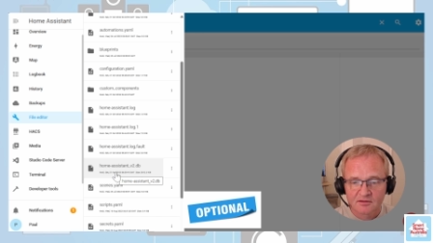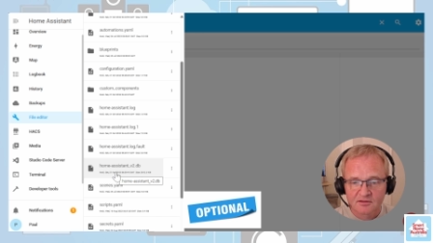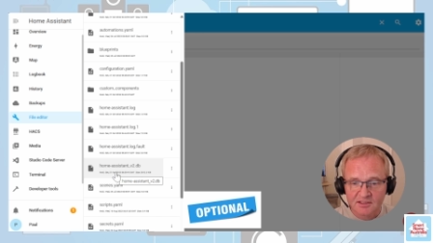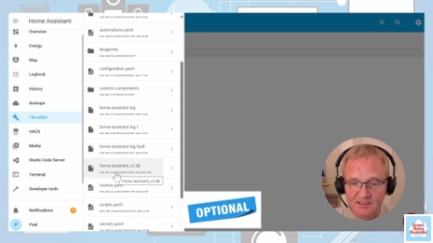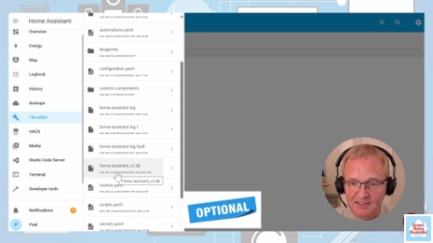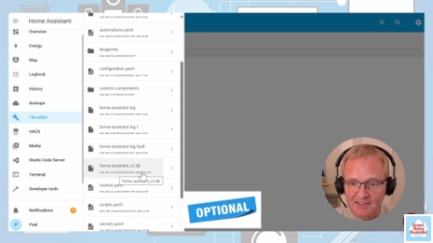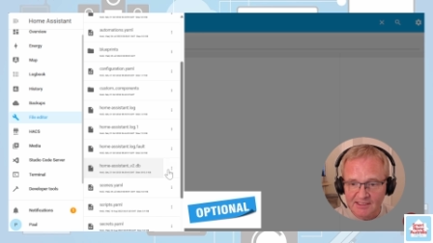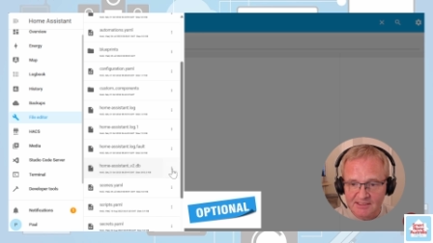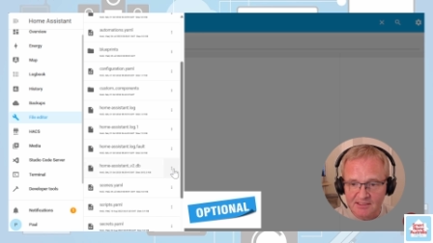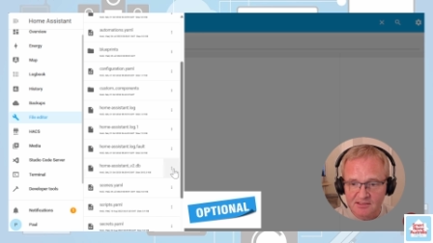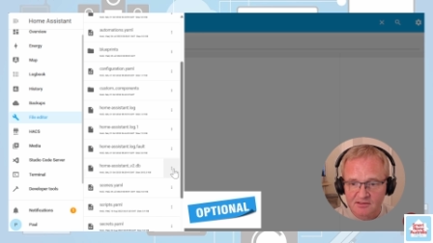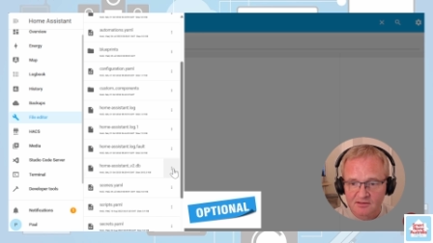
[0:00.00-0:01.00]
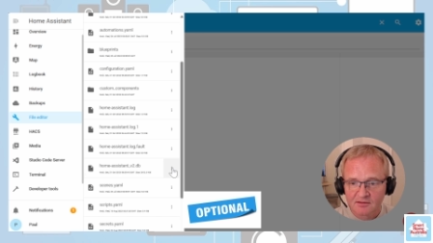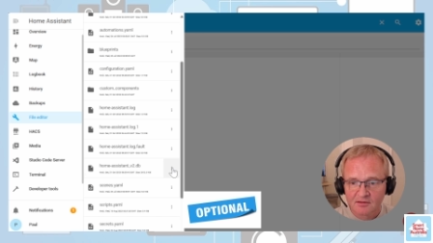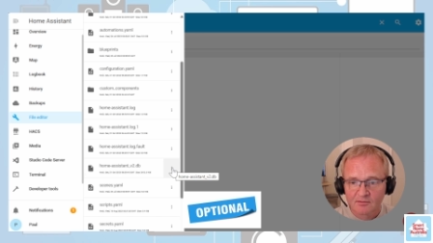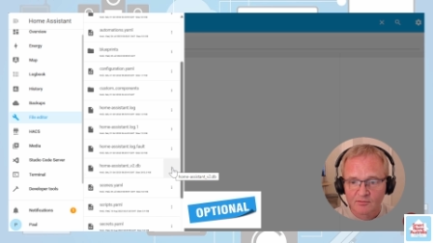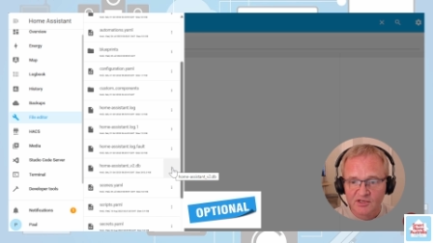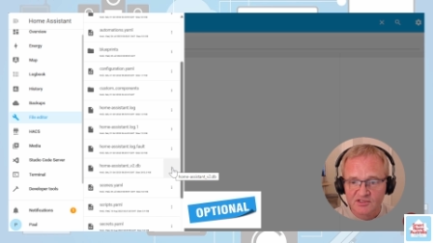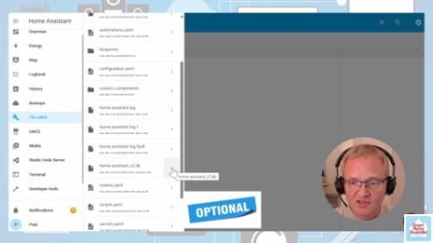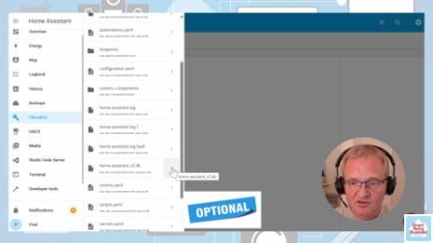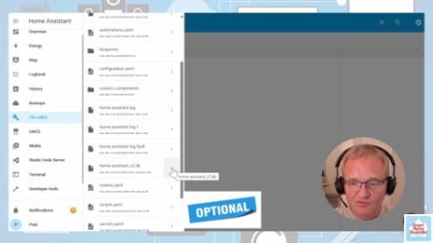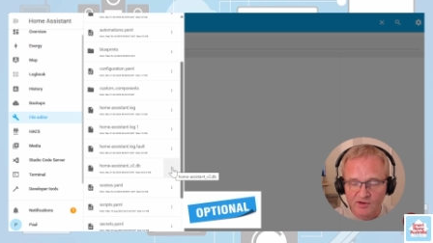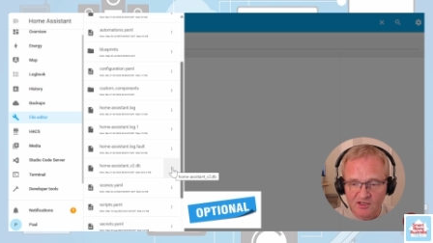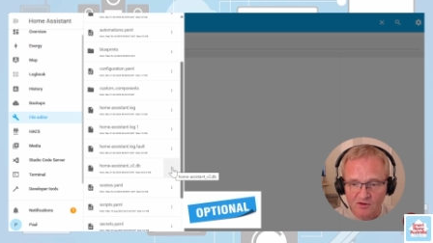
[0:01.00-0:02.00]
To delete it, press the
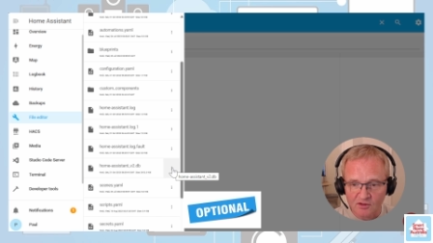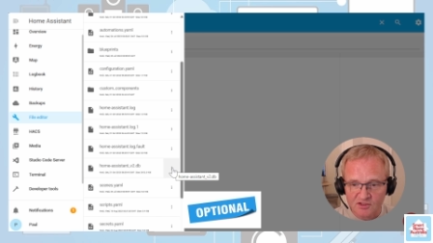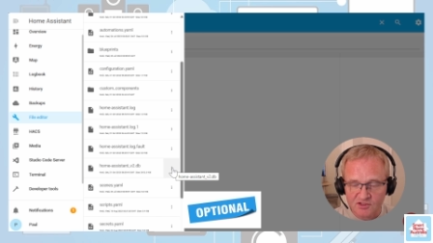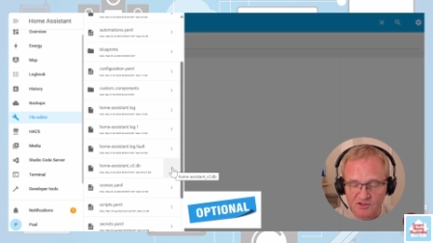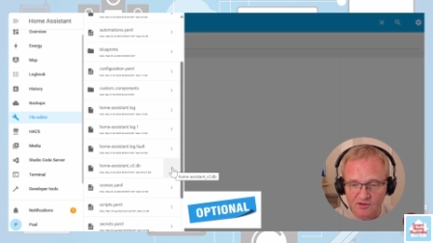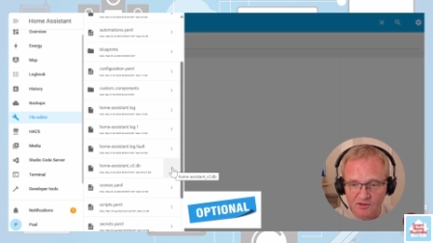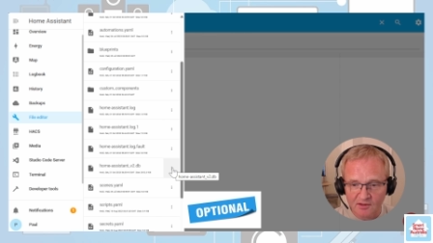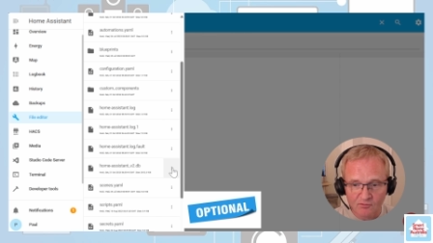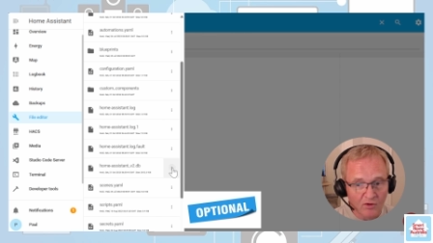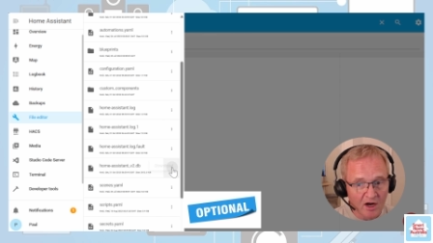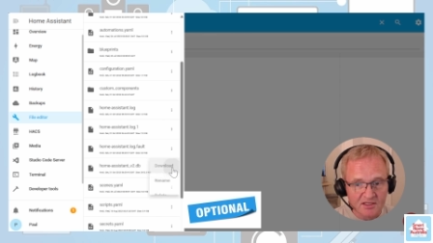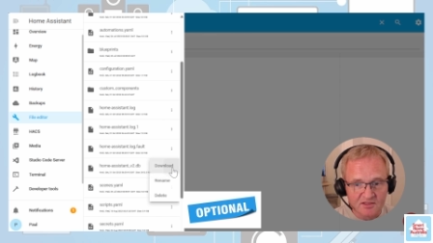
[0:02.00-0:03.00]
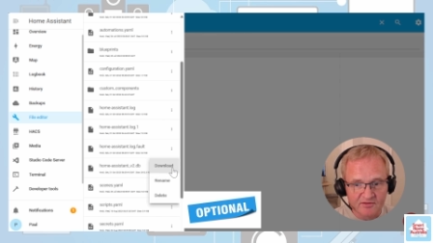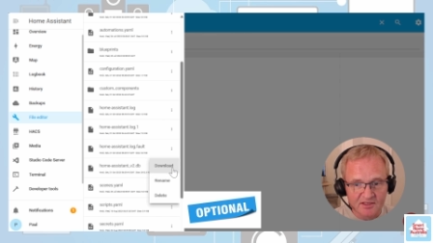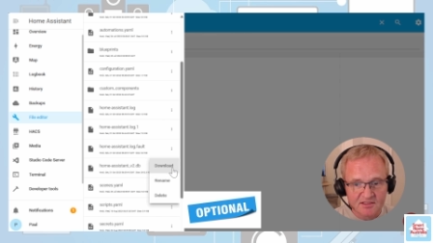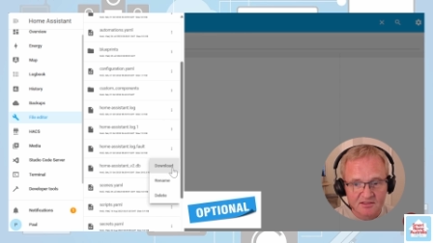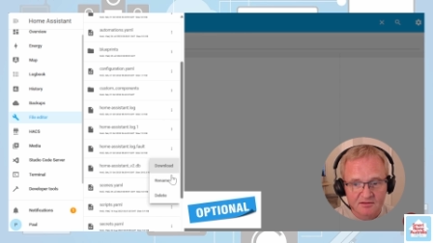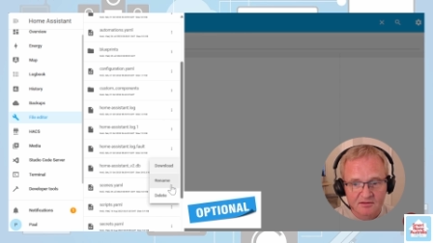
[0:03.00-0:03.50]
three dots to the right of it.